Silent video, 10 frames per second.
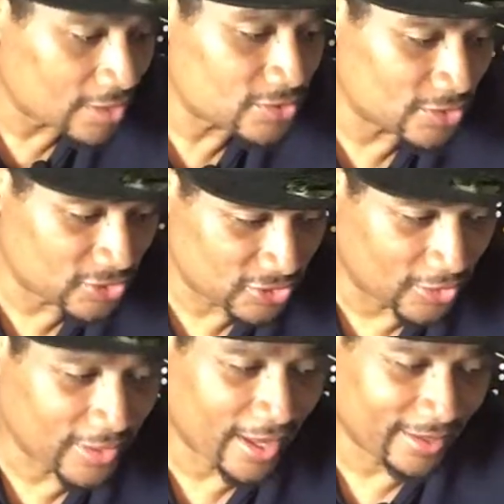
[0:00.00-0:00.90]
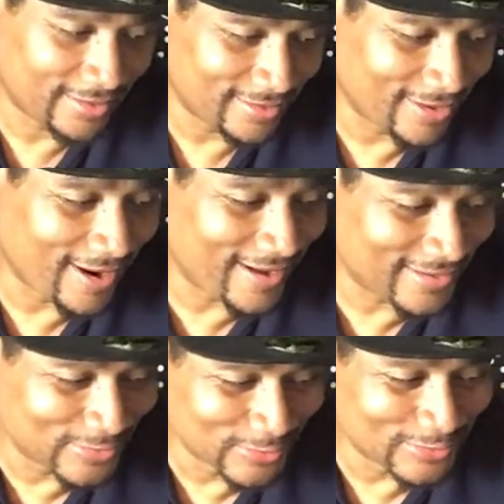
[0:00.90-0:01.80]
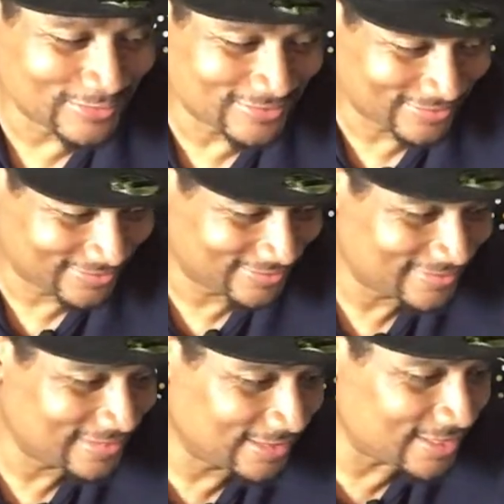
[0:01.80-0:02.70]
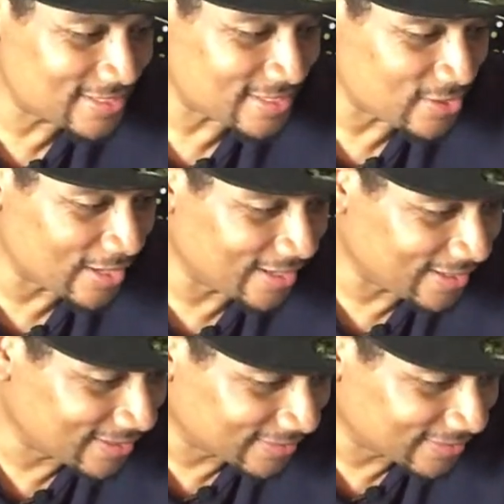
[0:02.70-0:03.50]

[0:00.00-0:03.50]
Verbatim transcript: Tush. Okay. All right. Cool. Good to see you here.